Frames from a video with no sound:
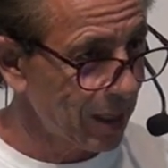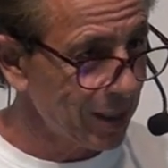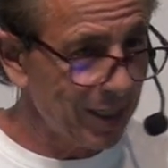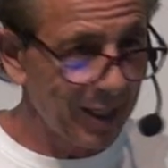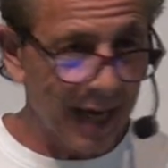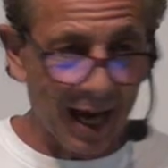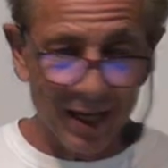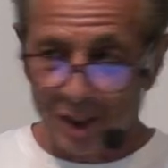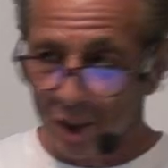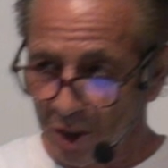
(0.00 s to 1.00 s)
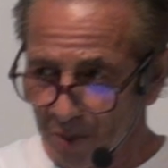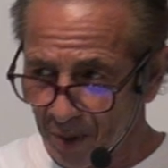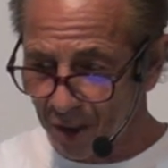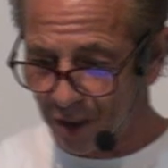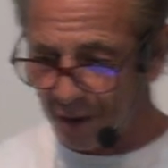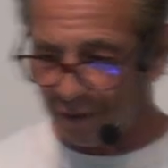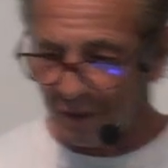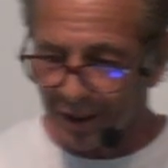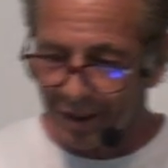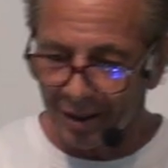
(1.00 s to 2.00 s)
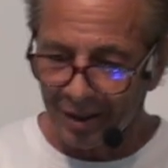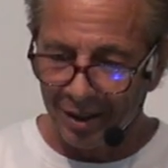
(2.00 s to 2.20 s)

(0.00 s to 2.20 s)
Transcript: See, God has a specific